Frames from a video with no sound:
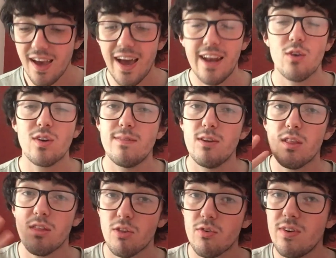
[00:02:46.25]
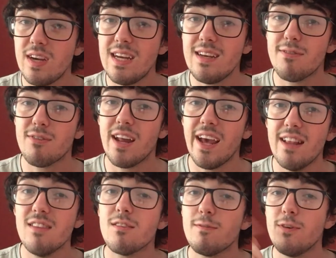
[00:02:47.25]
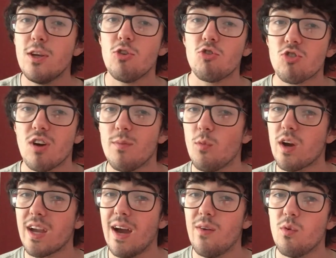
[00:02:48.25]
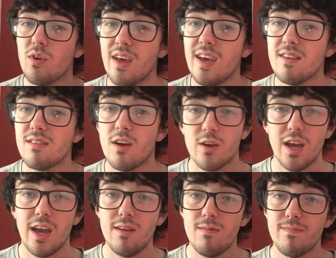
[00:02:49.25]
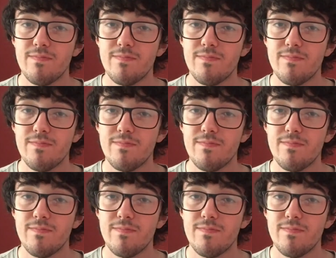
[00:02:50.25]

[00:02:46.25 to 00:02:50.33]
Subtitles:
And I'll give you 3 different hints for you to try and work out what it is, okay?